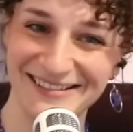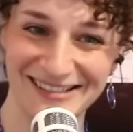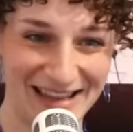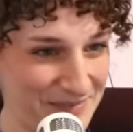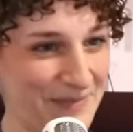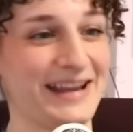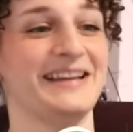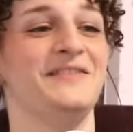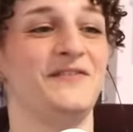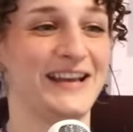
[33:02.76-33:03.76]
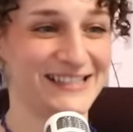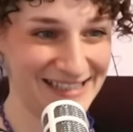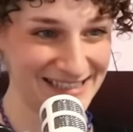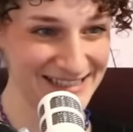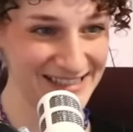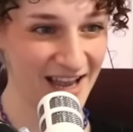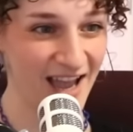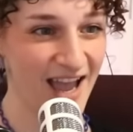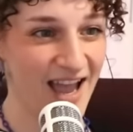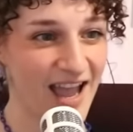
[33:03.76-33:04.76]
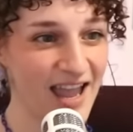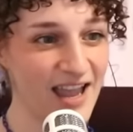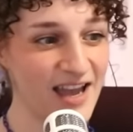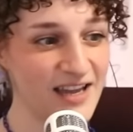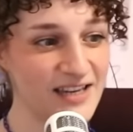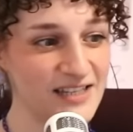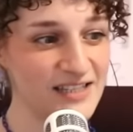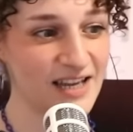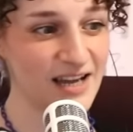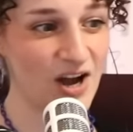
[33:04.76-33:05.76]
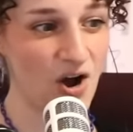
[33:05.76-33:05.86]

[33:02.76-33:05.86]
and just like making faces and mm-hmm.